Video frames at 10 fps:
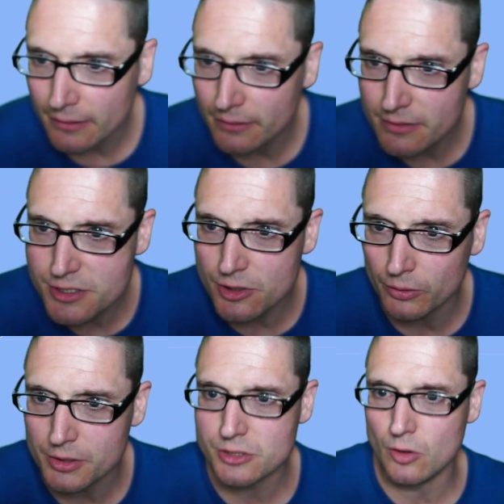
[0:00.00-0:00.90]
So
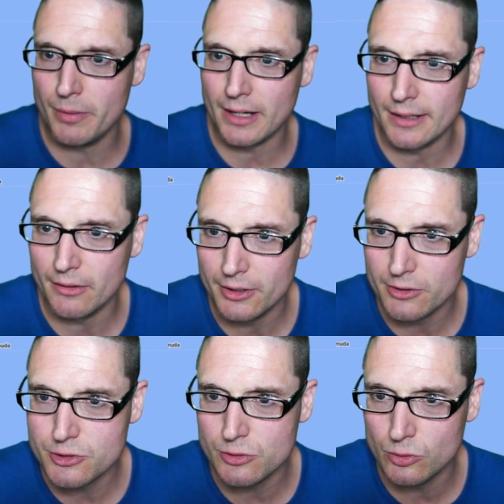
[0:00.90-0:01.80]
let's go back out here
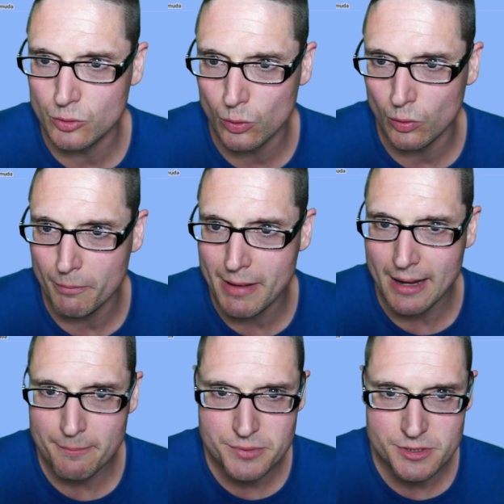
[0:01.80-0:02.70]
to Google Maps,